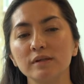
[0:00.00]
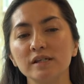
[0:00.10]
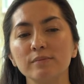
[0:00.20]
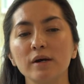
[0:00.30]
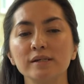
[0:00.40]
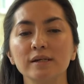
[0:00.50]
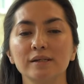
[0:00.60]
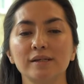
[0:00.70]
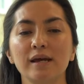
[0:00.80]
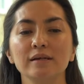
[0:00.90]
this might
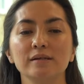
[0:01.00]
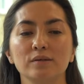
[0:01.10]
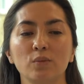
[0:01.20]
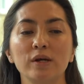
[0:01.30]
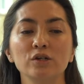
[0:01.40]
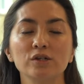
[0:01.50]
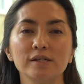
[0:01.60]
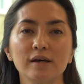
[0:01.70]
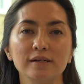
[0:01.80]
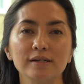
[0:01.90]
dictate when you
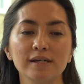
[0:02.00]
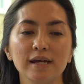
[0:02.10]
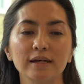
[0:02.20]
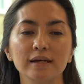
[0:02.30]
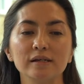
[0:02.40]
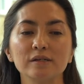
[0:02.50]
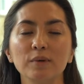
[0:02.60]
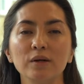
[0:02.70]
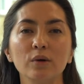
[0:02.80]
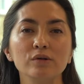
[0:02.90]
decide to take it,
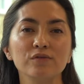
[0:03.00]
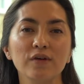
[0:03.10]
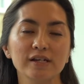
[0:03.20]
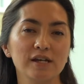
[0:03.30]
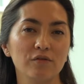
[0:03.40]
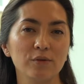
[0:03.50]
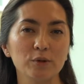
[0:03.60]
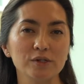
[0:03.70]
but it won't affect everybody.